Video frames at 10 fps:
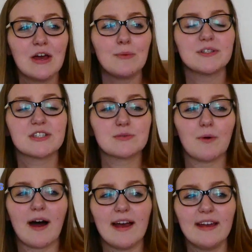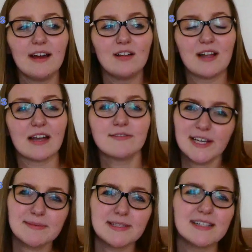which is why a lot of
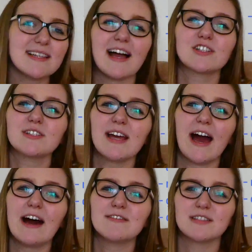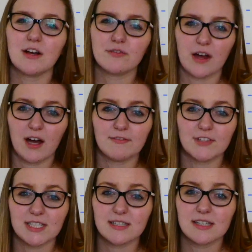type 6 actually have
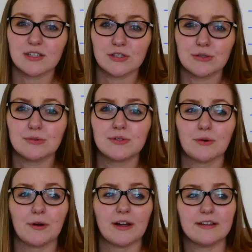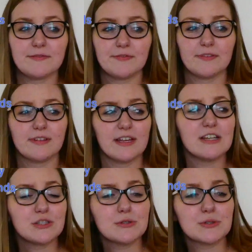self-confidence issues or
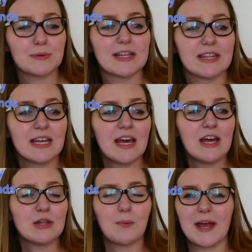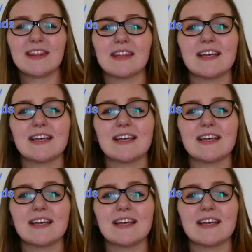issues with the way that